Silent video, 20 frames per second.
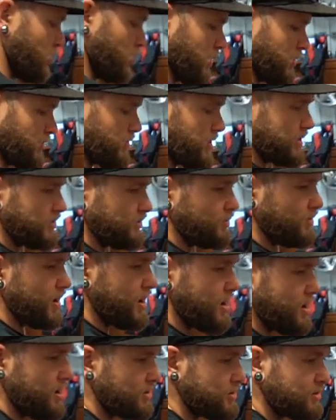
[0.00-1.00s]
coolant
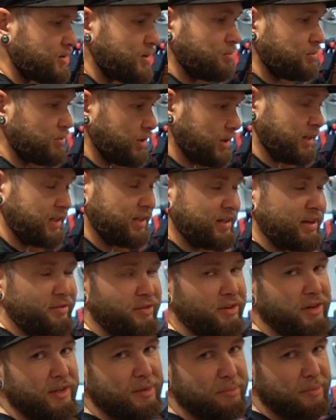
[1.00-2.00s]
reservoir is completely
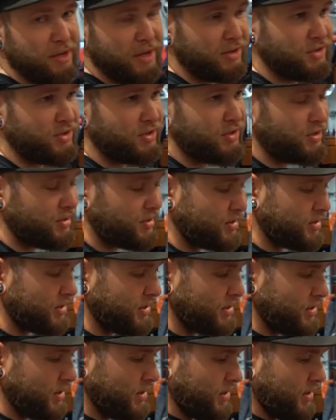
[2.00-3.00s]
different in the pictures.
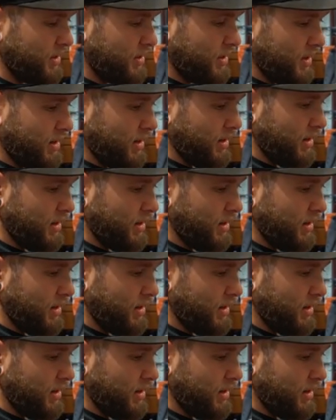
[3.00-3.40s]
Yeah, it's like a